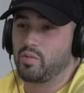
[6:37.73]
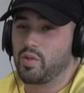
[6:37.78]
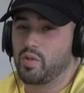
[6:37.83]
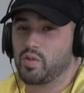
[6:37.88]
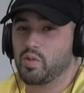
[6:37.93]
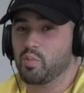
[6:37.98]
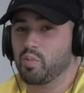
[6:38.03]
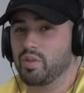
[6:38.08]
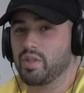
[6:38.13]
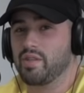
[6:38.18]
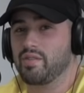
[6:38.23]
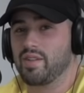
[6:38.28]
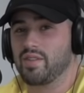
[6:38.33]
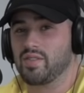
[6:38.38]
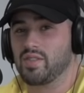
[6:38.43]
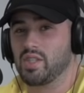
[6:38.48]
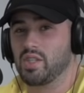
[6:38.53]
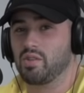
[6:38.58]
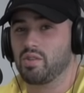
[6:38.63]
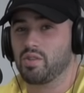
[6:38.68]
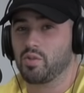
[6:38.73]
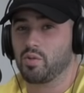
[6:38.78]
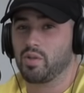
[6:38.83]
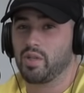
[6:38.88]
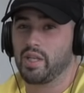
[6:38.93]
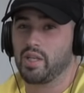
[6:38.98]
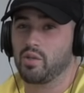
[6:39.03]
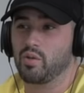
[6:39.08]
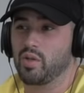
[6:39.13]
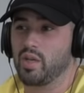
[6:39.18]
We also believe that cigarettes were
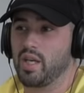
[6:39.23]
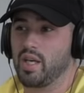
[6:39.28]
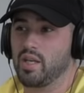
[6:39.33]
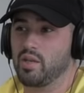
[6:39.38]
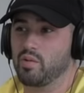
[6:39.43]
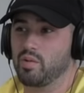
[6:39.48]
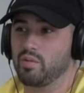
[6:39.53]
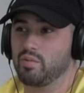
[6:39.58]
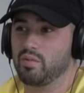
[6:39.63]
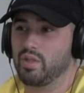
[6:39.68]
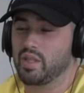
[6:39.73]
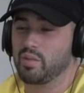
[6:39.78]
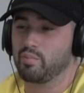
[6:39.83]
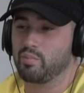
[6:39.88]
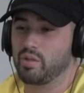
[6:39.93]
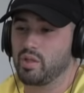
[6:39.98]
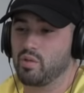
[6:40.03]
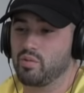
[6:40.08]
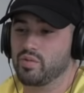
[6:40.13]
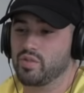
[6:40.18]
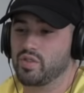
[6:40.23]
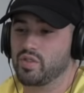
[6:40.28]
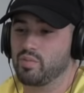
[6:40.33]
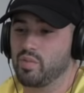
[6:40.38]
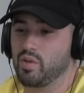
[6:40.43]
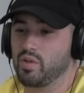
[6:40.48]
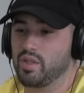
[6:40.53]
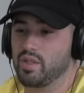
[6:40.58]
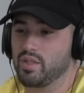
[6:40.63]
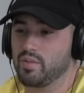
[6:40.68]
like okay. We were like blowing
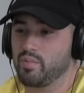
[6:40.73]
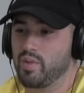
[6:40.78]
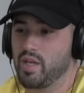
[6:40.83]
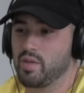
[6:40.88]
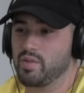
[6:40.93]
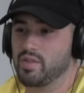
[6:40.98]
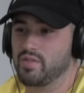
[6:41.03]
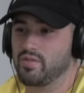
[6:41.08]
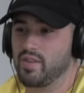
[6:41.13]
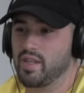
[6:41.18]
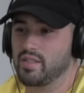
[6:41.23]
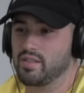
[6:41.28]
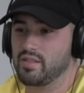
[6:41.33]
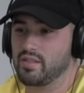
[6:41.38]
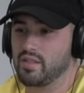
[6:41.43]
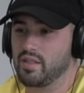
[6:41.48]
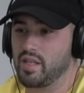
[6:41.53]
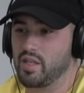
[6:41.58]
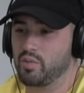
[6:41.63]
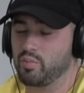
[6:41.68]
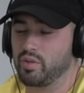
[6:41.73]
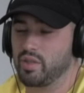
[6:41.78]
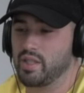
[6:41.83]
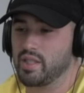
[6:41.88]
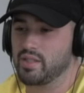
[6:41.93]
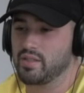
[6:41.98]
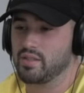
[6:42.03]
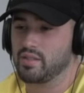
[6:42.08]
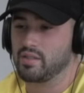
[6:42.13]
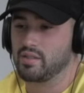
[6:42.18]
smoke into babies' faces on
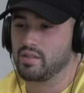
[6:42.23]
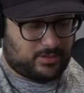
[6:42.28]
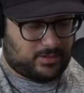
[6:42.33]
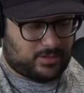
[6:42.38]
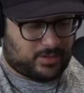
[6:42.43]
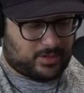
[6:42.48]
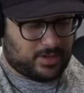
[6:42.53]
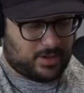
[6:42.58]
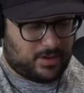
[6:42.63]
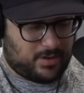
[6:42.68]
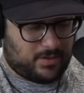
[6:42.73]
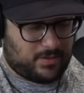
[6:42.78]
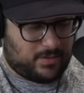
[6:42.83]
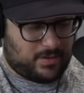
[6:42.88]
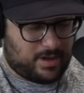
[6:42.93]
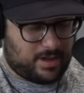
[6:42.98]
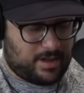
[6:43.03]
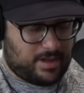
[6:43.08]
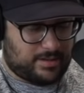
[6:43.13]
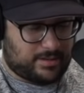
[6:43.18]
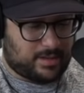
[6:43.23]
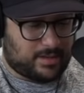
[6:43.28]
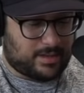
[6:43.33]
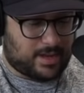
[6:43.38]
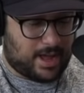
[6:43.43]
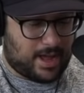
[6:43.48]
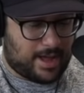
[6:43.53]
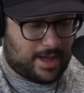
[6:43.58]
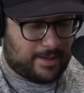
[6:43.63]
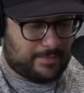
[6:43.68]
airplanes. So at the
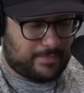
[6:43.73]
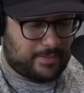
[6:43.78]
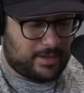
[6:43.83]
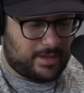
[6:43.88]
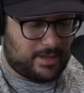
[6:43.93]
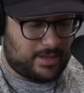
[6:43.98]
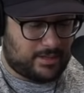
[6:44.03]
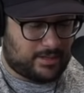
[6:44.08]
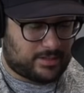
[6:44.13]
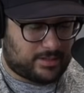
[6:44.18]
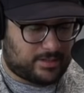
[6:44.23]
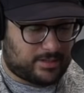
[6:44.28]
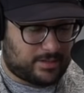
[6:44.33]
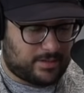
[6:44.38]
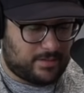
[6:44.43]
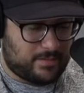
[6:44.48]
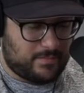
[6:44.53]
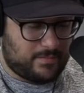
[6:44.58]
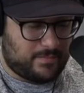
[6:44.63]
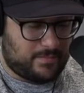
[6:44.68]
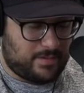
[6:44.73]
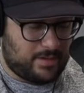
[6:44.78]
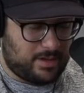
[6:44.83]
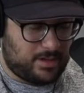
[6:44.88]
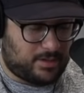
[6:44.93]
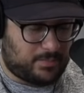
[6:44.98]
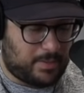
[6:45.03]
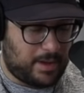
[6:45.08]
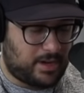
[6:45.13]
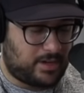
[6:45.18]
top, it's
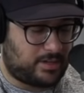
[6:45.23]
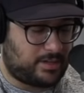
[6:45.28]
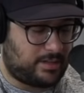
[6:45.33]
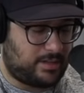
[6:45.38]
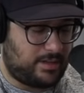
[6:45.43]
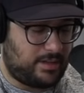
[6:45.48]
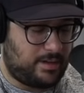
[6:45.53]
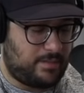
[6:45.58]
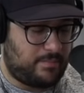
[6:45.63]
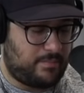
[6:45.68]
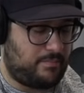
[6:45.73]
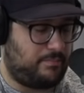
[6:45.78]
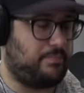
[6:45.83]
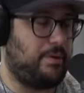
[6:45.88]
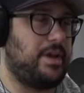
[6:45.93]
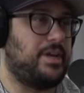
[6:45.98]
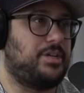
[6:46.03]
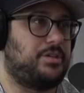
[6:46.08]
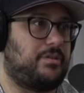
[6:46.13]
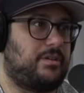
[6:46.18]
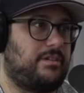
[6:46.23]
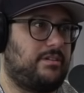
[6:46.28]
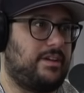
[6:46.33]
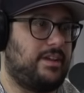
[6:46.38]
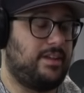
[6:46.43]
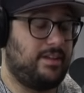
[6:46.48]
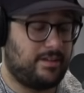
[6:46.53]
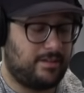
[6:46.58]
it's basically, basically,